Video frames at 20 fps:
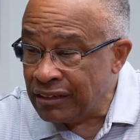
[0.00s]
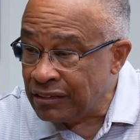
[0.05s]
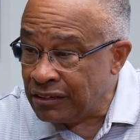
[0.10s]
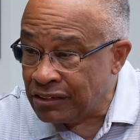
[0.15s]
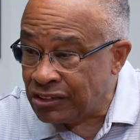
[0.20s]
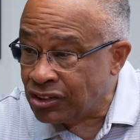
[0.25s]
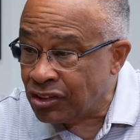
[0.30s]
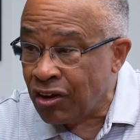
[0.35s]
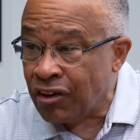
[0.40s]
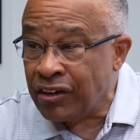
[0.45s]

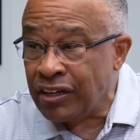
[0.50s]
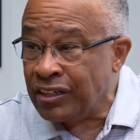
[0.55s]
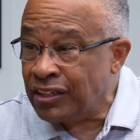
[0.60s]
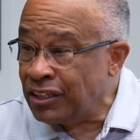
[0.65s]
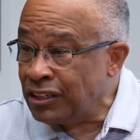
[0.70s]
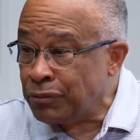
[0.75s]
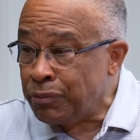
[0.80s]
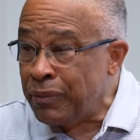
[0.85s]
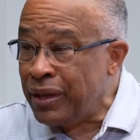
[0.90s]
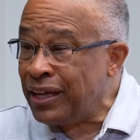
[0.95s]
started
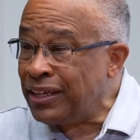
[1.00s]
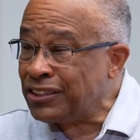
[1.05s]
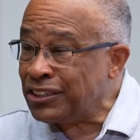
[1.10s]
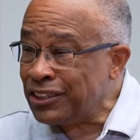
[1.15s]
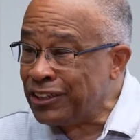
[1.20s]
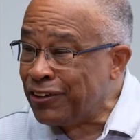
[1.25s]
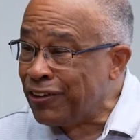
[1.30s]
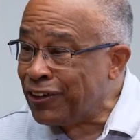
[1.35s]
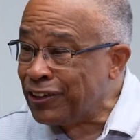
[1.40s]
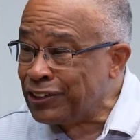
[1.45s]
this mass
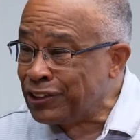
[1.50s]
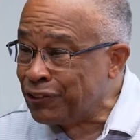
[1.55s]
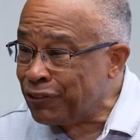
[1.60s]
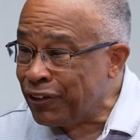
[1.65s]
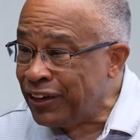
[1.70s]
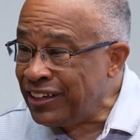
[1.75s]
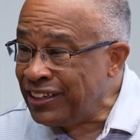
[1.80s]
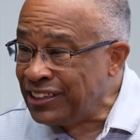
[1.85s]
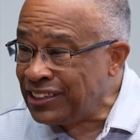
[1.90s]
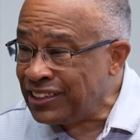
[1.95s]

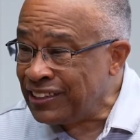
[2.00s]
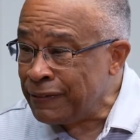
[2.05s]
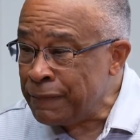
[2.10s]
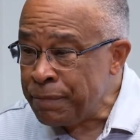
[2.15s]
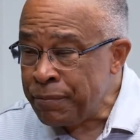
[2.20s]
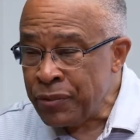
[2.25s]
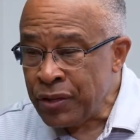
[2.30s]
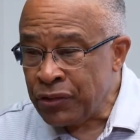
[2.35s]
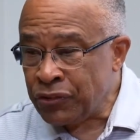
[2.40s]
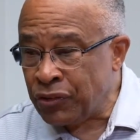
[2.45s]

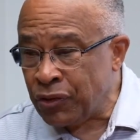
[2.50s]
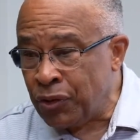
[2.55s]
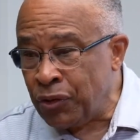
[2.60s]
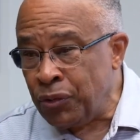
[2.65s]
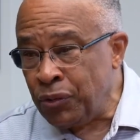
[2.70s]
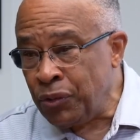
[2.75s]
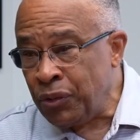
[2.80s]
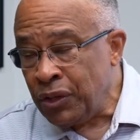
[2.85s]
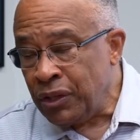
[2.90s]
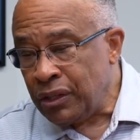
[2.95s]
incarceration.
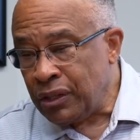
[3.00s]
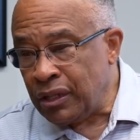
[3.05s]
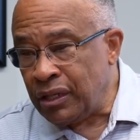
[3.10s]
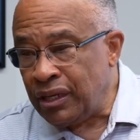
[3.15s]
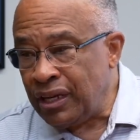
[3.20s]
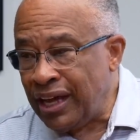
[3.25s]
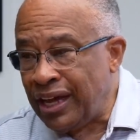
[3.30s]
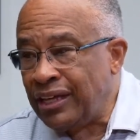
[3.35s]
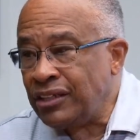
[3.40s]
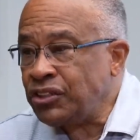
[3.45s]
So the
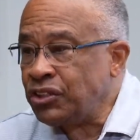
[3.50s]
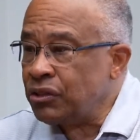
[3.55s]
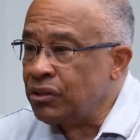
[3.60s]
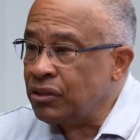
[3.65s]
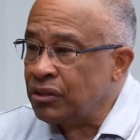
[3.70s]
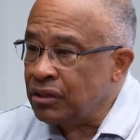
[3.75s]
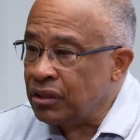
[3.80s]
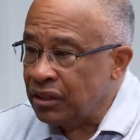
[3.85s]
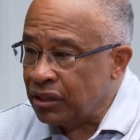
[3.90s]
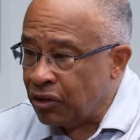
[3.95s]
crime
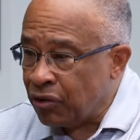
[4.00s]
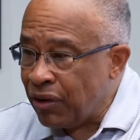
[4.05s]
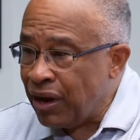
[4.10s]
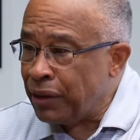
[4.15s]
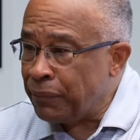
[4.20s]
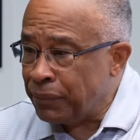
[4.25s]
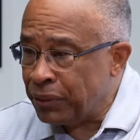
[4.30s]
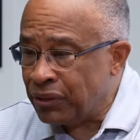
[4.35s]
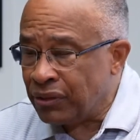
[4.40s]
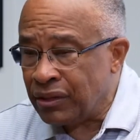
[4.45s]

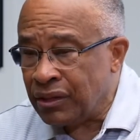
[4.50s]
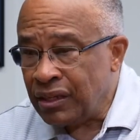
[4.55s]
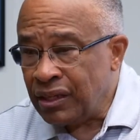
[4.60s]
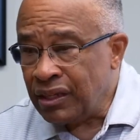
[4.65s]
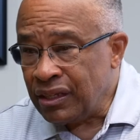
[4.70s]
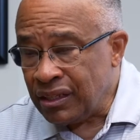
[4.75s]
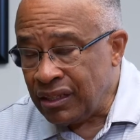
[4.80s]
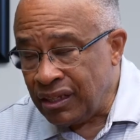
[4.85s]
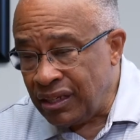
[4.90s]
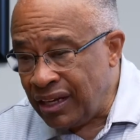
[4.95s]
bill,
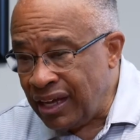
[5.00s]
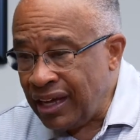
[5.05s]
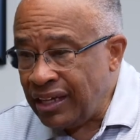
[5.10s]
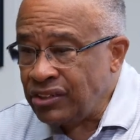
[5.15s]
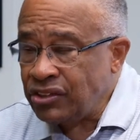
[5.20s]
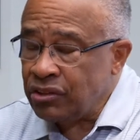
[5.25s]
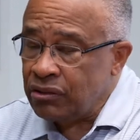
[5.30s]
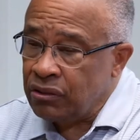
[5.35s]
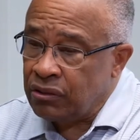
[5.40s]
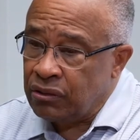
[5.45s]
the
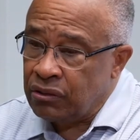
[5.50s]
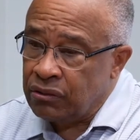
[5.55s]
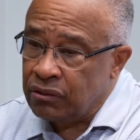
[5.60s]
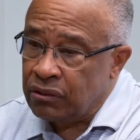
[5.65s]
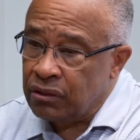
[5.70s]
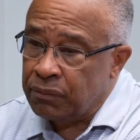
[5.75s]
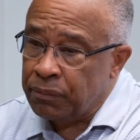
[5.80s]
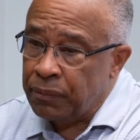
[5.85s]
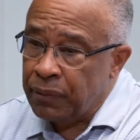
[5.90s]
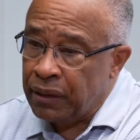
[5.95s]

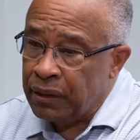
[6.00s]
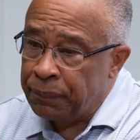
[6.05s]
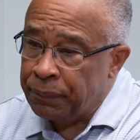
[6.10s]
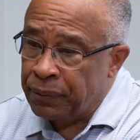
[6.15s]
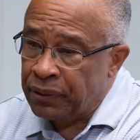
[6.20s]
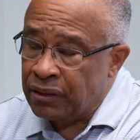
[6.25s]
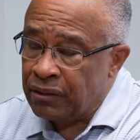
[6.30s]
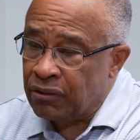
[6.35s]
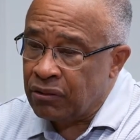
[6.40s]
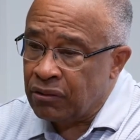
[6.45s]
national
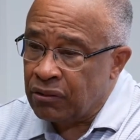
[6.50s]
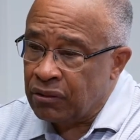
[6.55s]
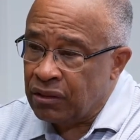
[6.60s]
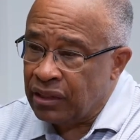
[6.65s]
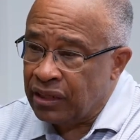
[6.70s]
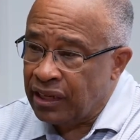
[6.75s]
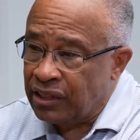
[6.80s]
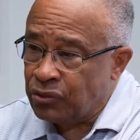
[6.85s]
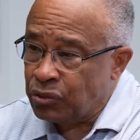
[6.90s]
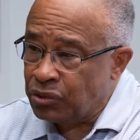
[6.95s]
political
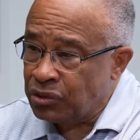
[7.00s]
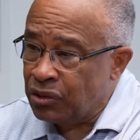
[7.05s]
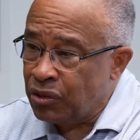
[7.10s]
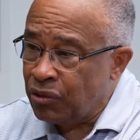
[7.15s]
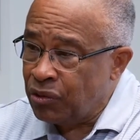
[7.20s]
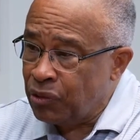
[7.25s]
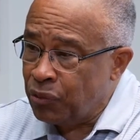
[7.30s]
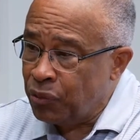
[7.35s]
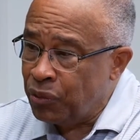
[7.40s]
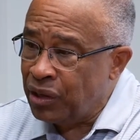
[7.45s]
class was
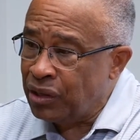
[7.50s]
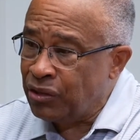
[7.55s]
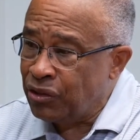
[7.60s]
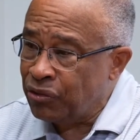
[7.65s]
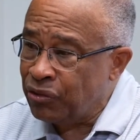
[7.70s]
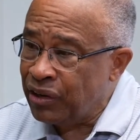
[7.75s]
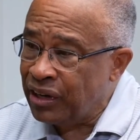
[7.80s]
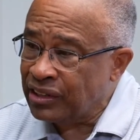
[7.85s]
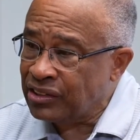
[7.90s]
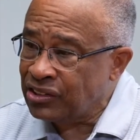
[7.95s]
going one
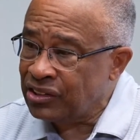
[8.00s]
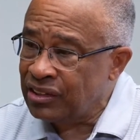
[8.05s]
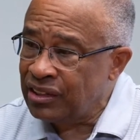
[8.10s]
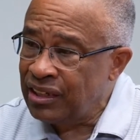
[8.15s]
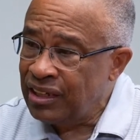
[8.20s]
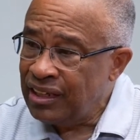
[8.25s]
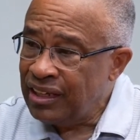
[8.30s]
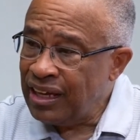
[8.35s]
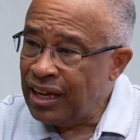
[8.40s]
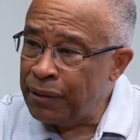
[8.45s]

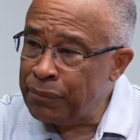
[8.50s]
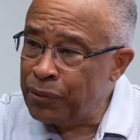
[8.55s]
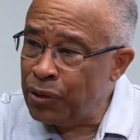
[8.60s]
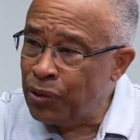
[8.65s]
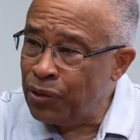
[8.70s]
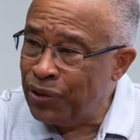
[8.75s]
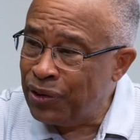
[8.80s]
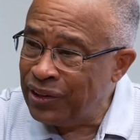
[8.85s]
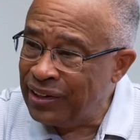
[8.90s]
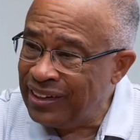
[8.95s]
direction. I'm
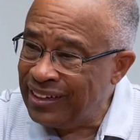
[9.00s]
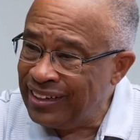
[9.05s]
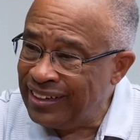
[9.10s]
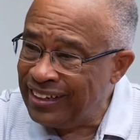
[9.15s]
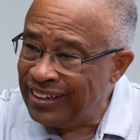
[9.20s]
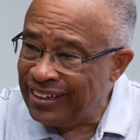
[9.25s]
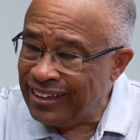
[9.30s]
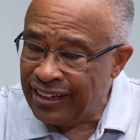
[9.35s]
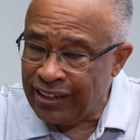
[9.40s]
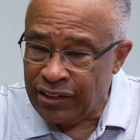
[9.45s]
going
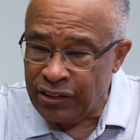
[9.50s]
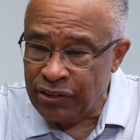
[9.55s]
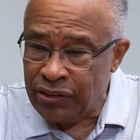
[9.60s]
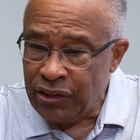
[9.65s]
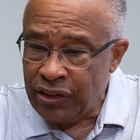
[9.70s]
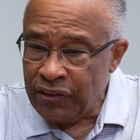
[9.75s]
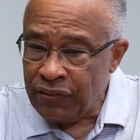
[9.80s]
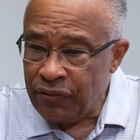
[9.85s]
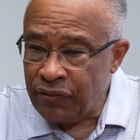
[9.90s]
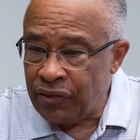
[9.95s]
in another,
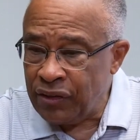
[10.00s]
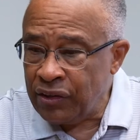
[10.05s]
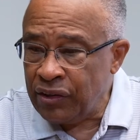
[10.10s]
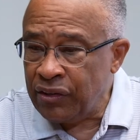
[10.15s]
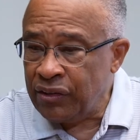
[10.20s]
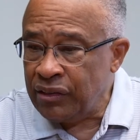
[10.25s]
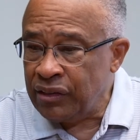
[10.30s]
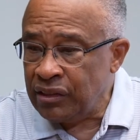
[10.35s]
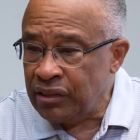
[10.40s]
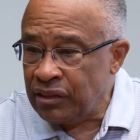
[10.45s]

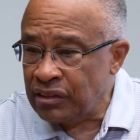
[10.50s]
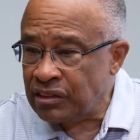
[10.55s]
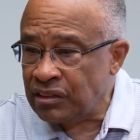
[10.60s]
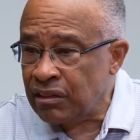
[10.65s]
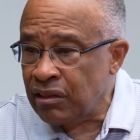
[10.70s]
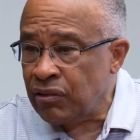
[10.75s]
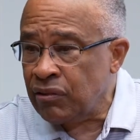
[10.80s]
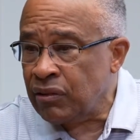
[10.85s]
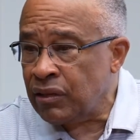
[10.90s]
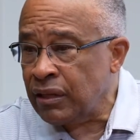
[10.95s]
very
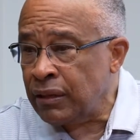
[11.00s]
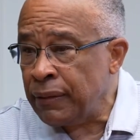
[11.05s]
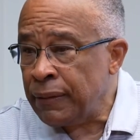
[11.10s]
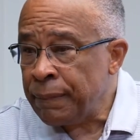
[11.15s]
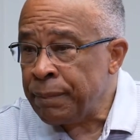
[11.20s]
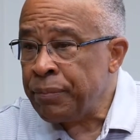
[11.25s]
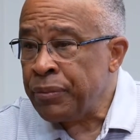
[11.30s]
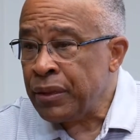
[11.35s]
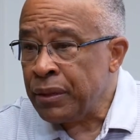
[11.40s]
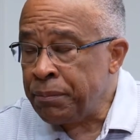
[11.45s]
slowly.
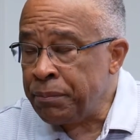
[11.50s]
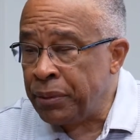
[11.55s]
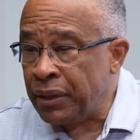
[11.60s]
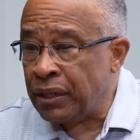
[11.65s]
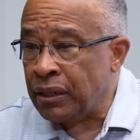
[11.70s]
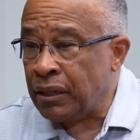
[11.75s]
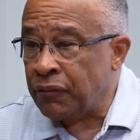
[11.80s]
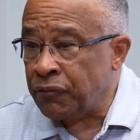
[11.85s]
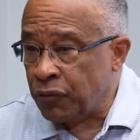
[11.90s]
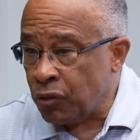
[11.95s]

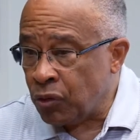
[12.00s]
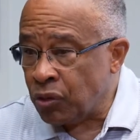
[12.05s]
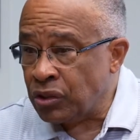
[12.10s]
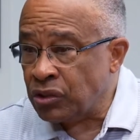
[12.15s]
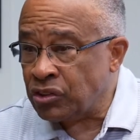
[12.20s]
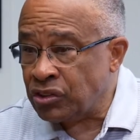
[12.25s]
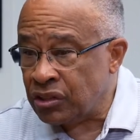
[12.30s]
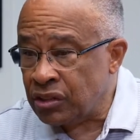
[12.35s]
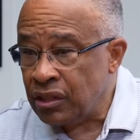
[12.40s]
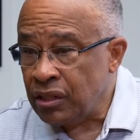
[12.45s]
But of
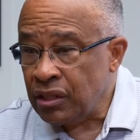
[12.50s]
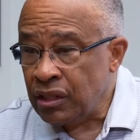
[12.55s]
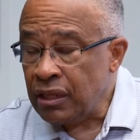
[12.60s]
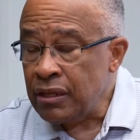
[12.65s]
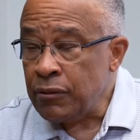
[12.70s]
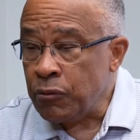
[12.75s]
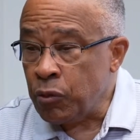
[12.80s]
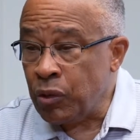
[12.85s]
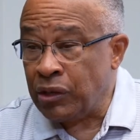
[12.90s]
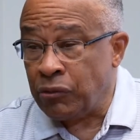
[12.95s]
course,
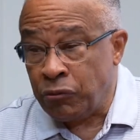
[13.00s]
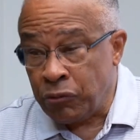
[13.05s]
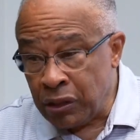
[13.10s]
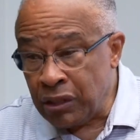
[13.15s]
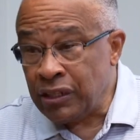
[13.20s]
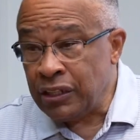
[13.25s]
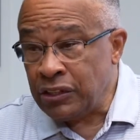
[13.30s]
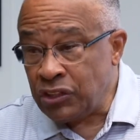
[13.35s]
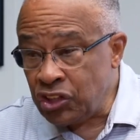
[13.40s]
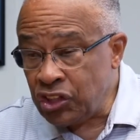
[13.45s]
what
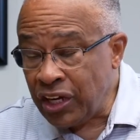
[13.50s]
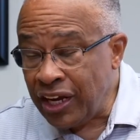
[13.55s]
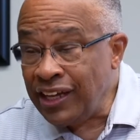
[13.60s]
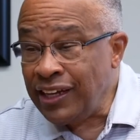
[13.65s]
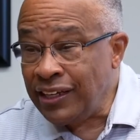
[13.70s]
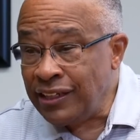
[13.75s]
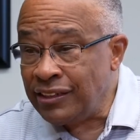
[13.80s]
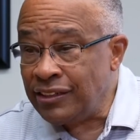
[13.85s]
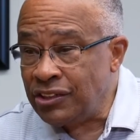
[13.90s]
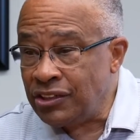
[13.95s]
really
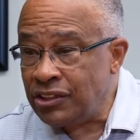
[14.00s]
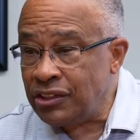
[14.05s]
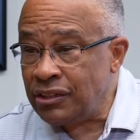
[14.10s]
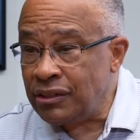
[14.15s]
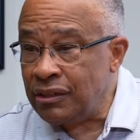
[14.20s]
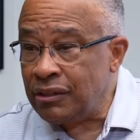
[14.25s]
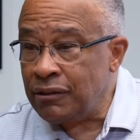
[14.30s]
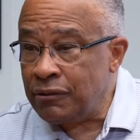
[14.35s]
changed